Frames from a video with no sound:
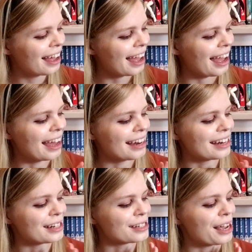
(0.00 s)
and it
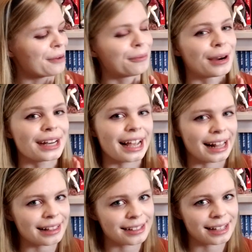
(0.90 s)
is a
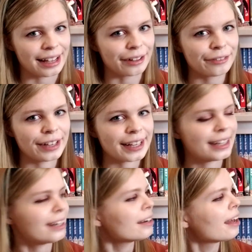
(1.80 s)
1/8 scale
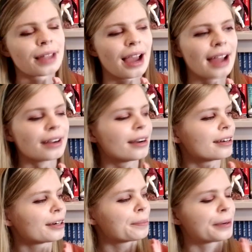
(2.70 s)
figure. I got
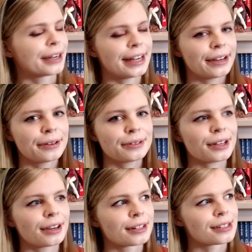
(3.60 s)
her pre-owned
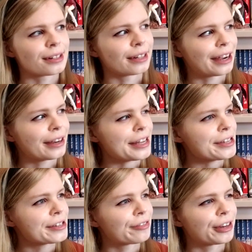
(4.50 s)
on
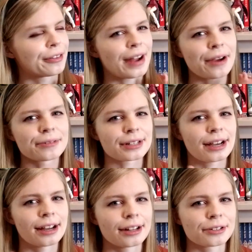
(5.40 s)
Solaris for around
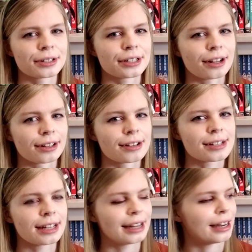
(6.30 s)
$100
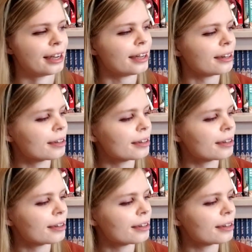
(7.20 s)
Canadian,